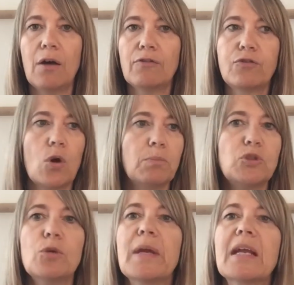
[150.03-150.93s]
from
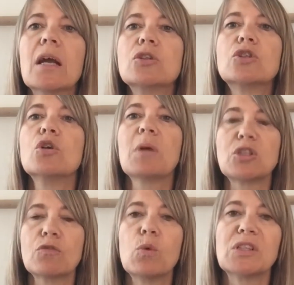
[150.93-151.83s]
doing too
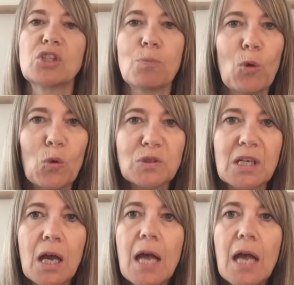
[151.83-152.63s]
much of one sport.